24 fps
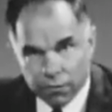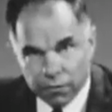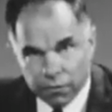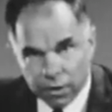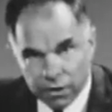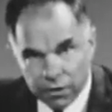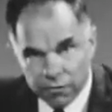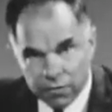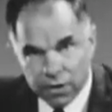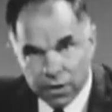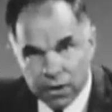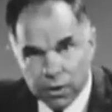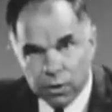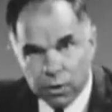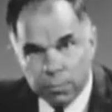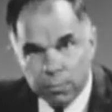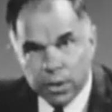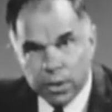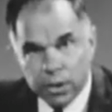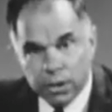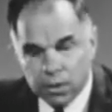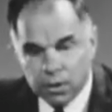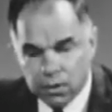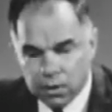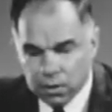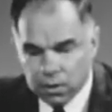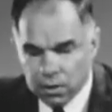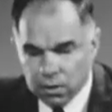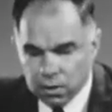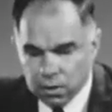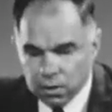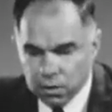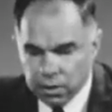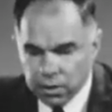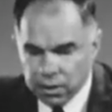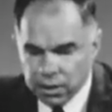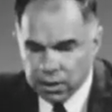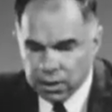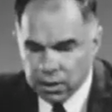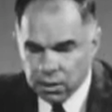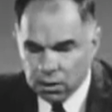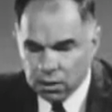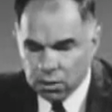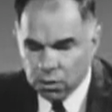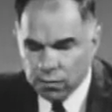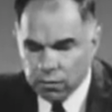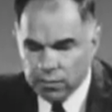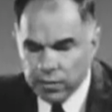For I found upon
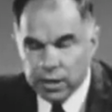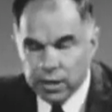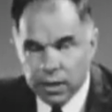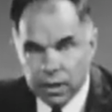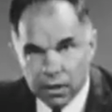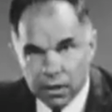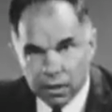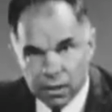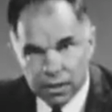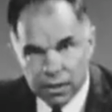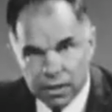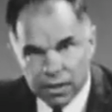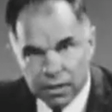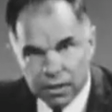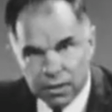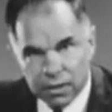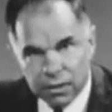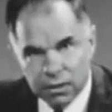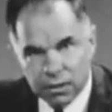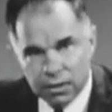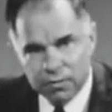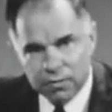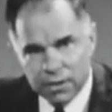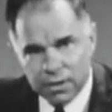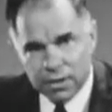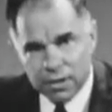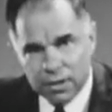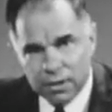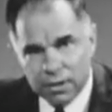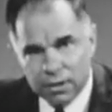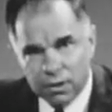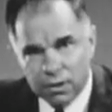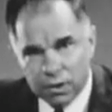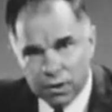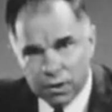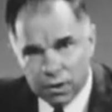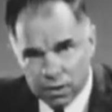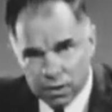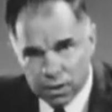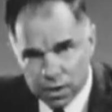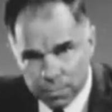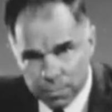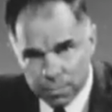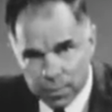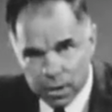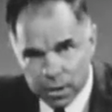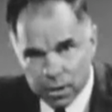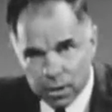looking over the content of the
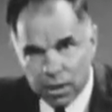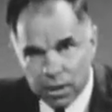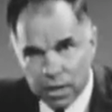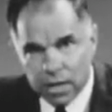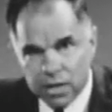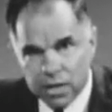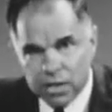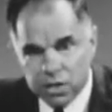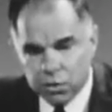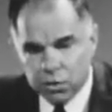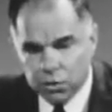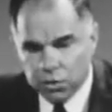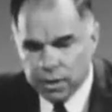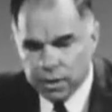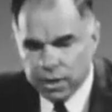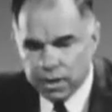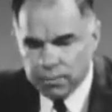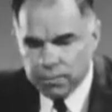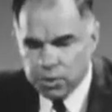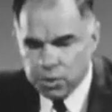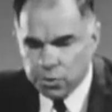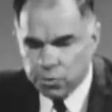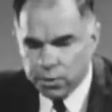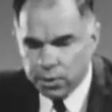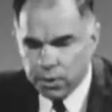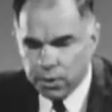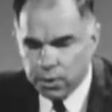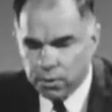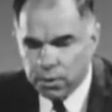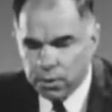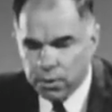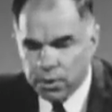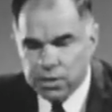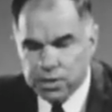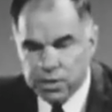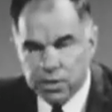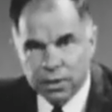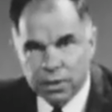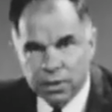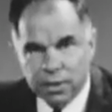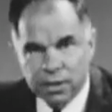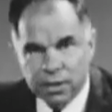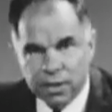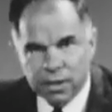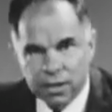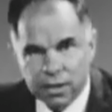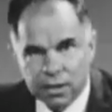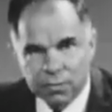typical high school chemistry course
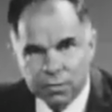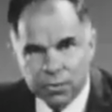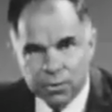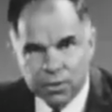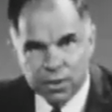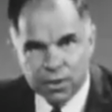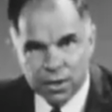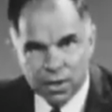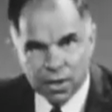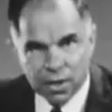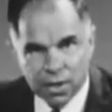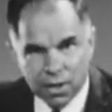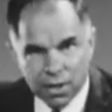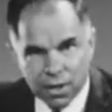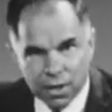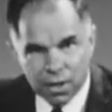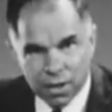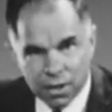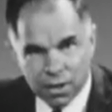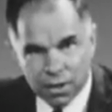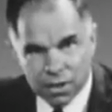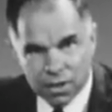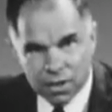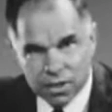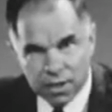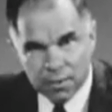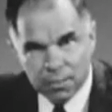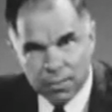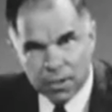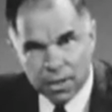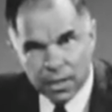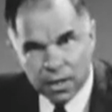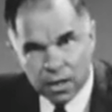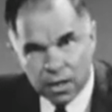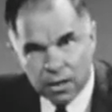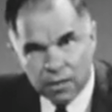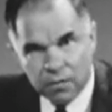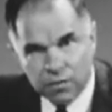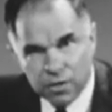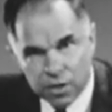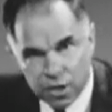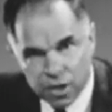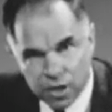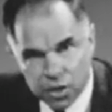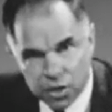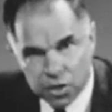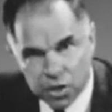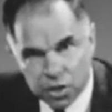that it was simply out of
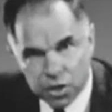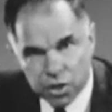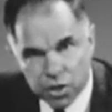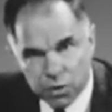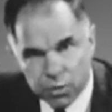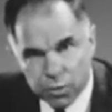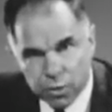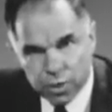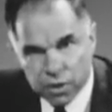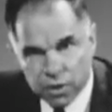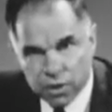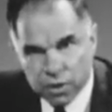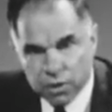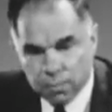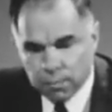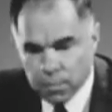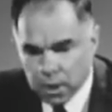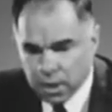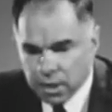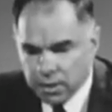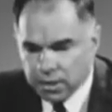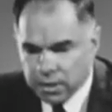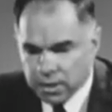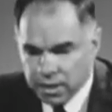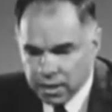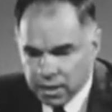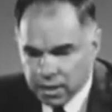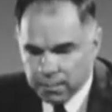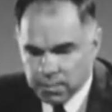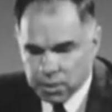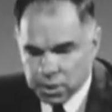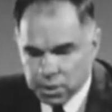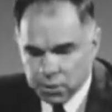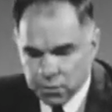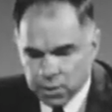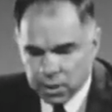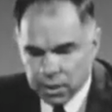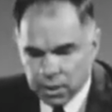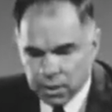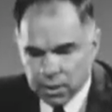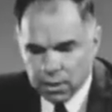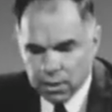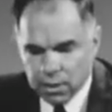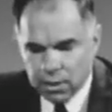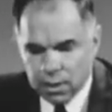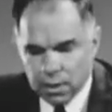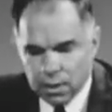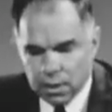touch with modern chemistry.
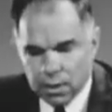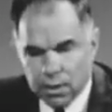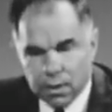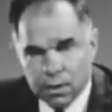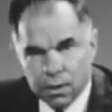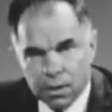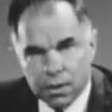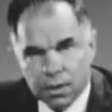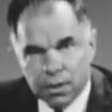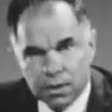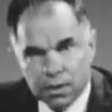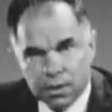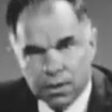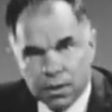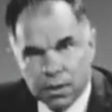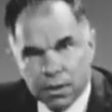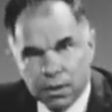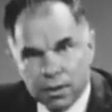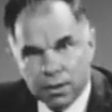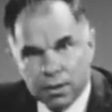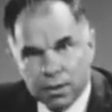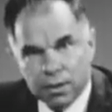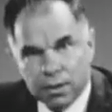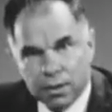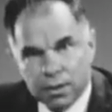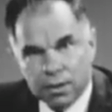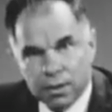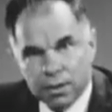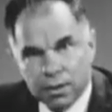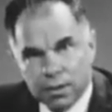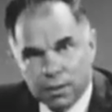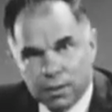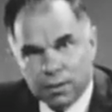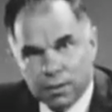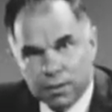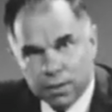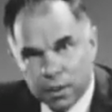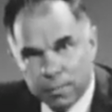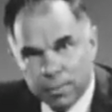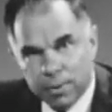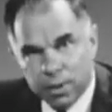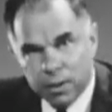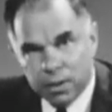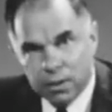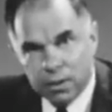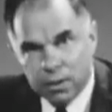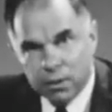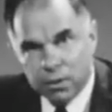Uh, the uh,
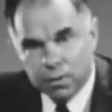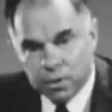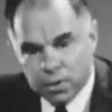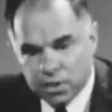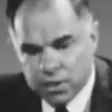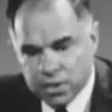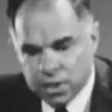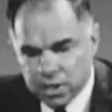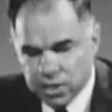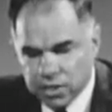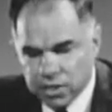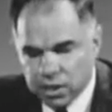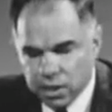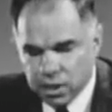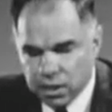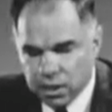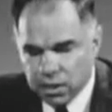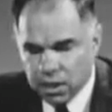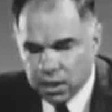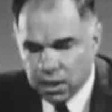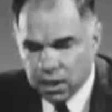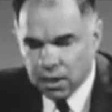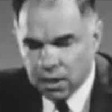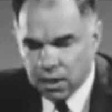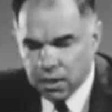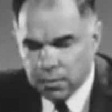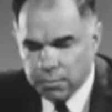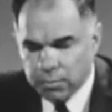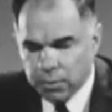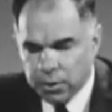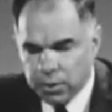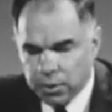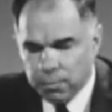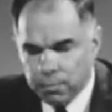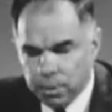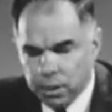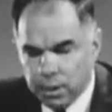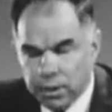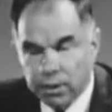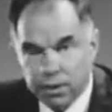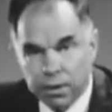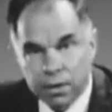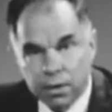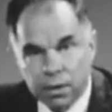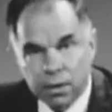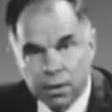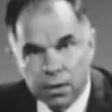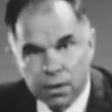typical course has not caught up with the
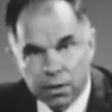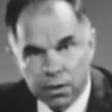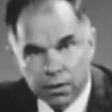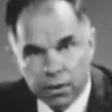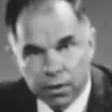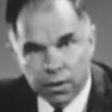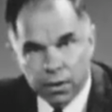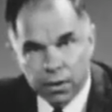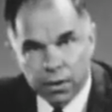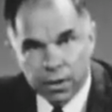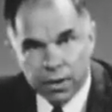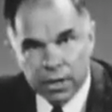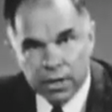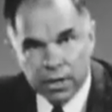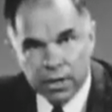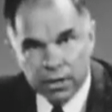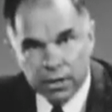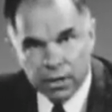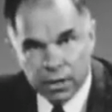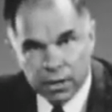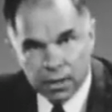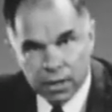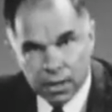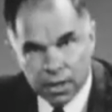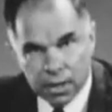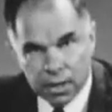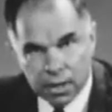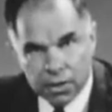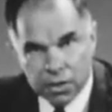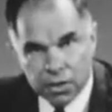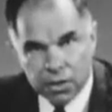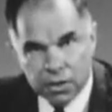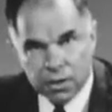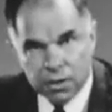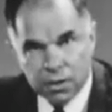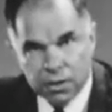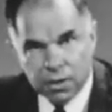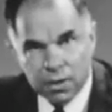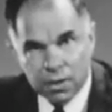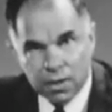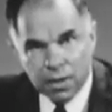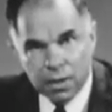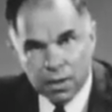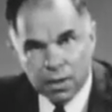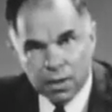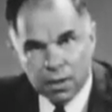modern theory and contains uh,